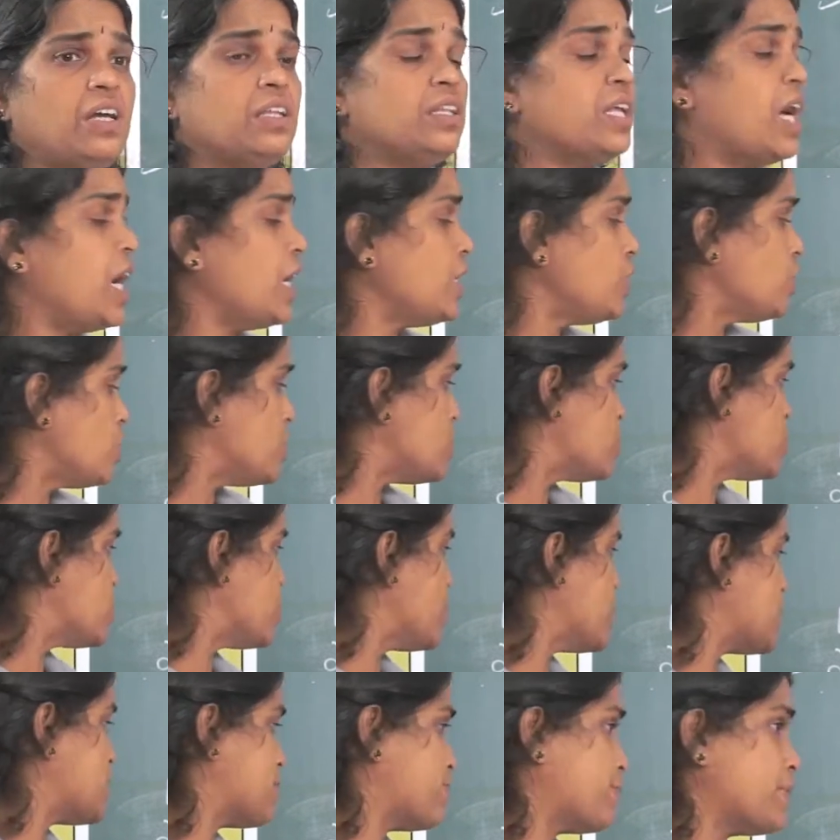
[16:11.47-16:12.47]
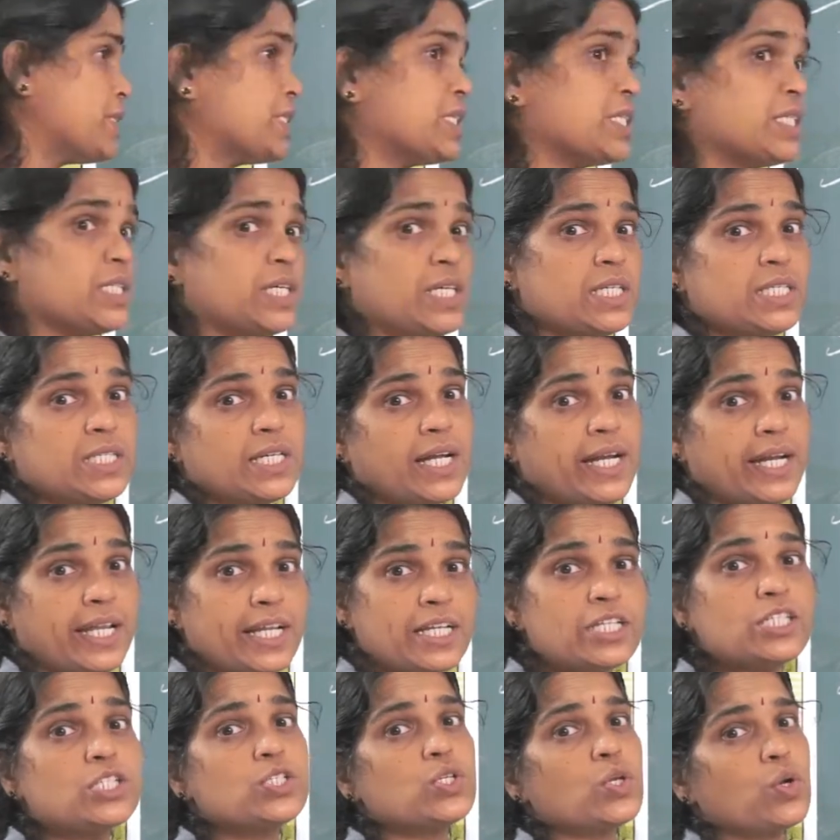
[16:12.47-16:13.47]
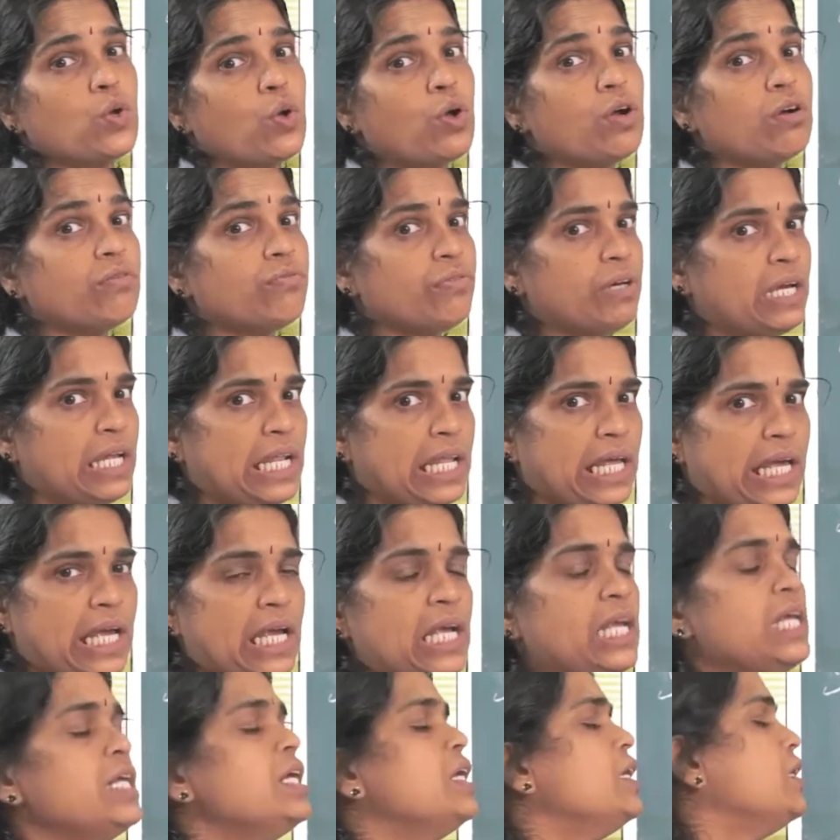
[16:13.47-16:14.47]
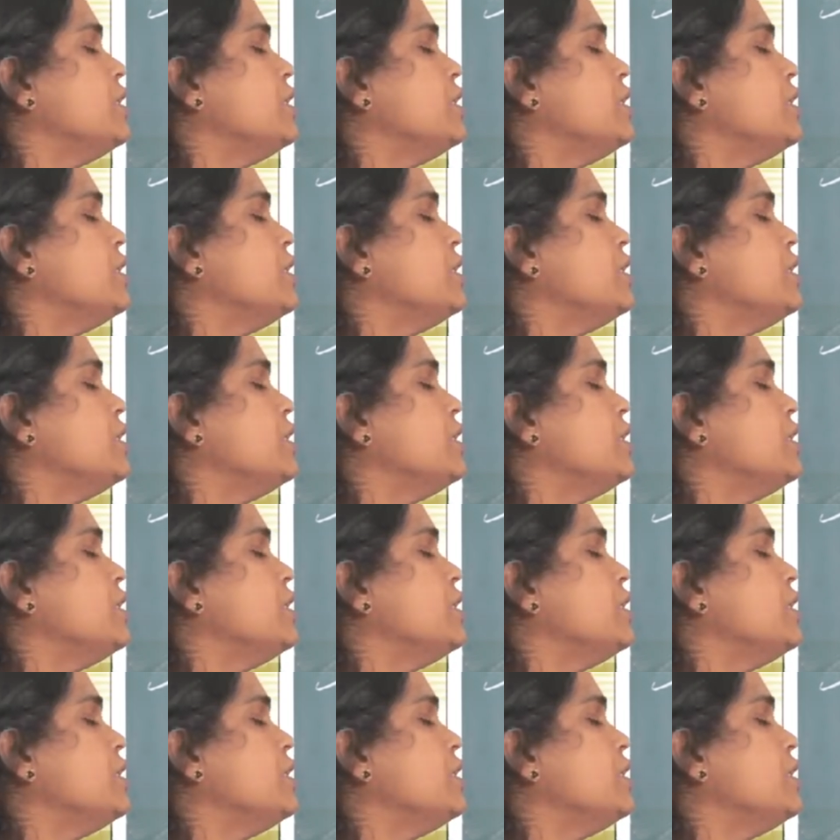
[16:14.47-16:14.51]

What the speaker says: That also expresses a sudden strong feeling.